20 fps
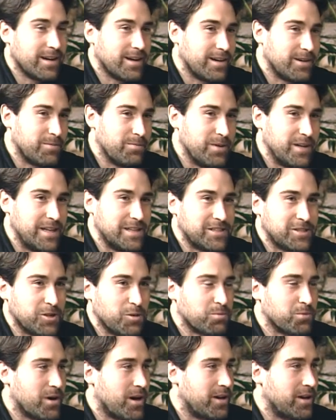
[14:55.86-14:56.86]
medicinal
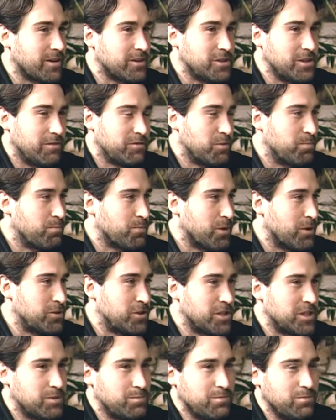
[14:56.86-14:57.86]
products you have to
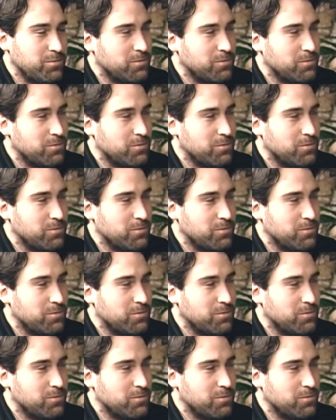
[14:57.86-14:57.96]
purchase